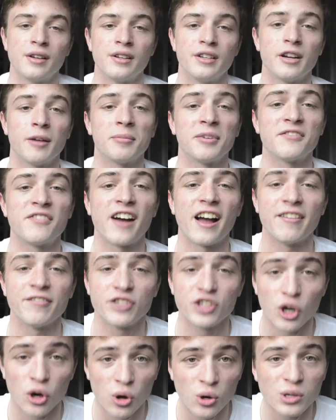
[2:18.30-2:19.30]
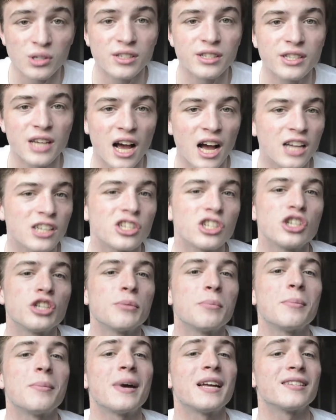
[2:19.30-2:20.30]
Number five, don't touch
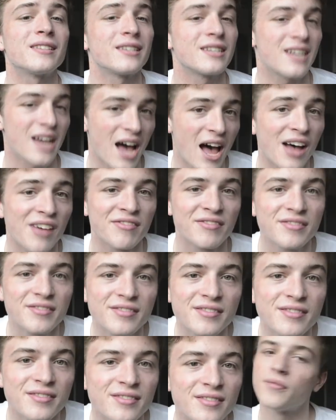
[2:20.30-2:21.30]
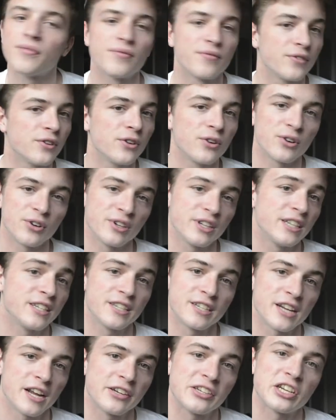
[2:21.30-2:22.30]
my stuff. You don't need
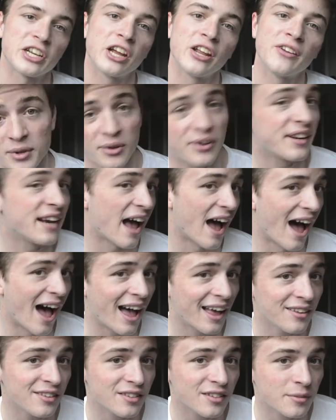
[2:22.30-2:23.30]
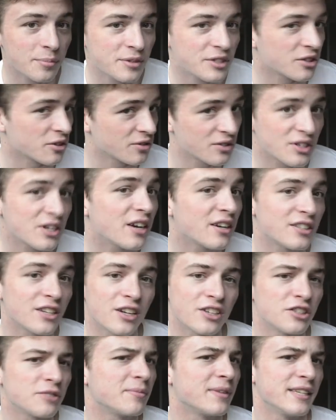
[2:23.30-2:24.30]
to touch it. You can ask. Don't start
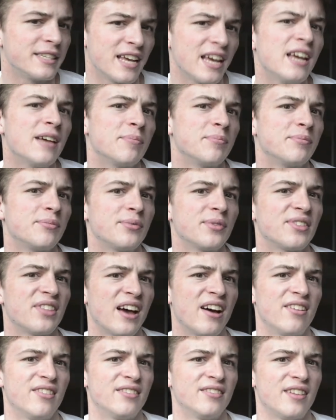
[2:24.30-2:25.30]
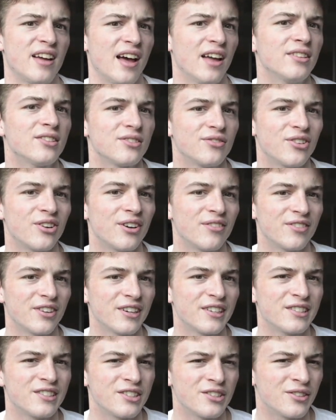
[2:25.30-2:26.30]
touching my tape without asking for it
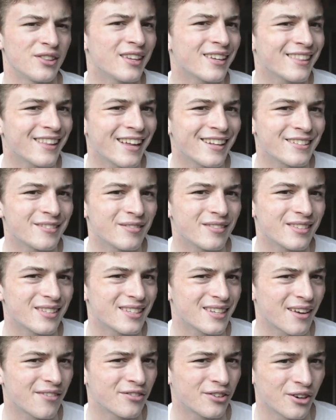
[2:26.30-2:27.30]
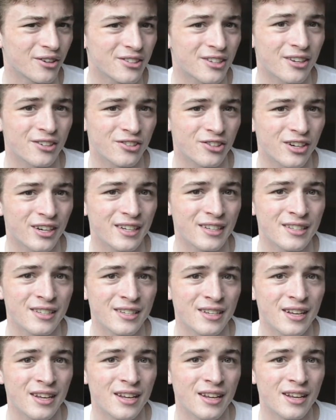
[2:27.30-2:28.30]
first. Do you think that stuff grows on trees?
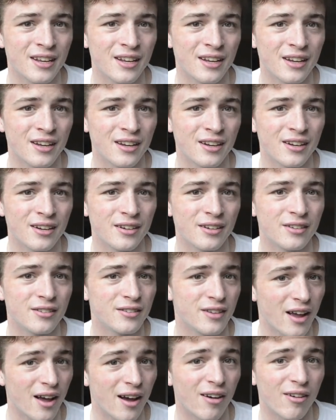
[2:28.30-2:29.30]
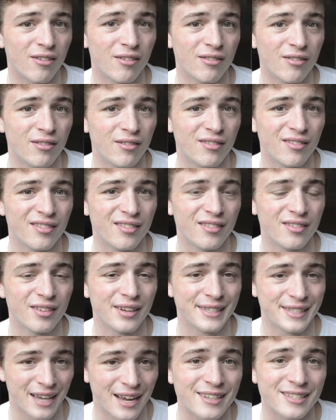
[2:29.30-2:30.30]
No.
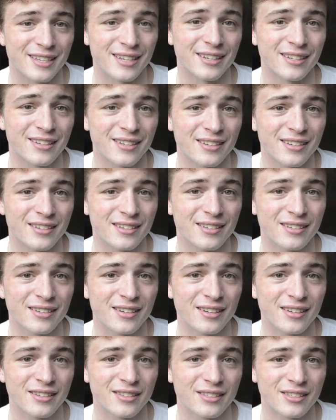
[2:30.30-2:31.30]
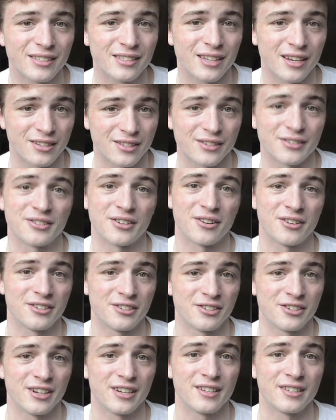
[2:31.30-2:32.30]
Doesn't grow on
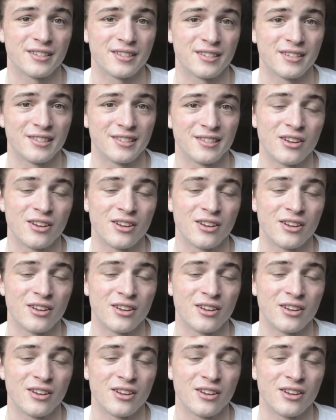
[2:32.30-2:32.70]
trees.